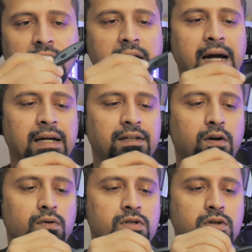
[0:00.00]
and
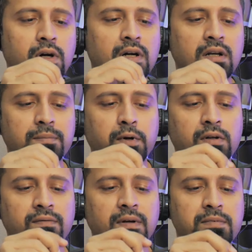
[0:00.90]
also a clip
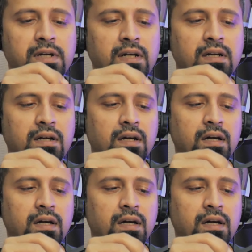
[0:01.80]
on the flip side.